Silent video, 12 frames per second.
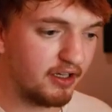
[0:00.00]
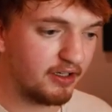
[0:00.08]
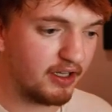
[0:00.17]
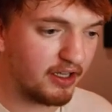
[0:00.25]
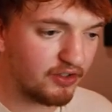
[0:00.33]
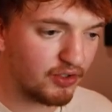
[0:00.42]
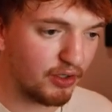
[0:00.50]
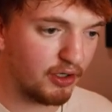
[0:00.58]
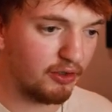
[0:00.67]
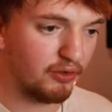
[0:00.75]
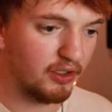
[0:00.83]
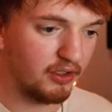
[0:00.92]
an
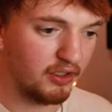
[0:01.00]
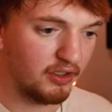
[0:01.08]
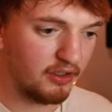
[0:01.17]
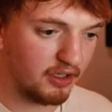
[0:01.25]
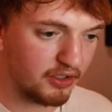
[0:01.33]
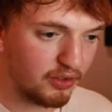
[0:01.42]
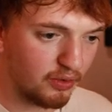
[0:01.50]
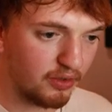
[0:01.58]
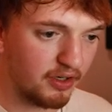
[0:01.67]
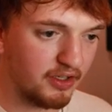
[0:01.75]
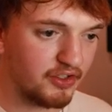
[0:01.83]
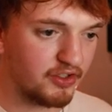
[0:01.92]
intro, a
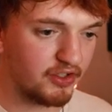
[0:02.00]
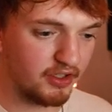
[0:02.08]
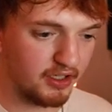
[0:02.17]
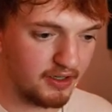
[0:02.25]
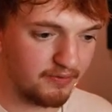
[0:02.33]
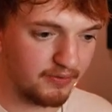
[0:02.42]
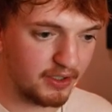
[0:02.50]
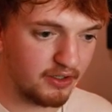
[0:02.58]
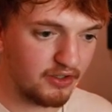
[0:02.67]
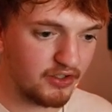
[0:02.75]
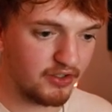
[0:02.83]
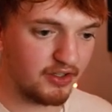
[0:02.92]
chorus, a
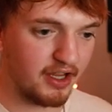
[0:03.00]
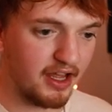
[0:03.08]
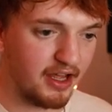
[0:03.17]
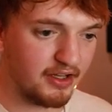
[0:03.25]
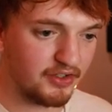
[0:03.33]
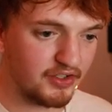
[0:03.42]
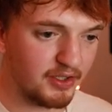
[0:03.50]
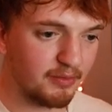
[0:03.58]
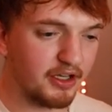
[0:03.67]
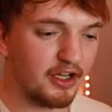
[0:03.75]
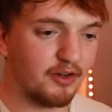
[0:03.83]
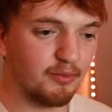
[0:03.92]
verse, and some
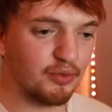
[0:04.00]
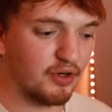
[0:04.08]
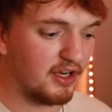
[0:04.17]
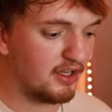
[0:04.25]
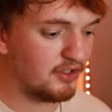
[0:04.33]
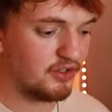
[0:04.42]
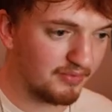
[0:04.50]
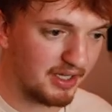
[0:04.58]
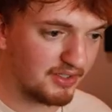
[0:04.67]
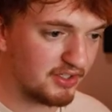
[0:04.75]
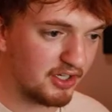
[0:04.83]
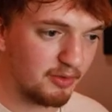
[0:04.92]
kind of bridge.
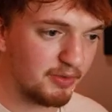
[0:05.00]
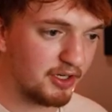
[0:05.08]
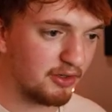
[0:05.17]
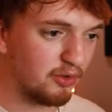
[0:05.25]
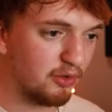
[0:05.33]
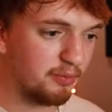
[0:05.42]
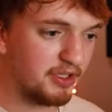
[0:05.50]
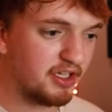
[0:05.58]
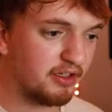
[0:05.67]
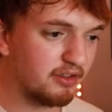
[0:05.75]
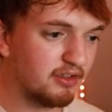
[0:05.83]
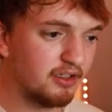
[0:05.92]
That's gonna be our whole beat.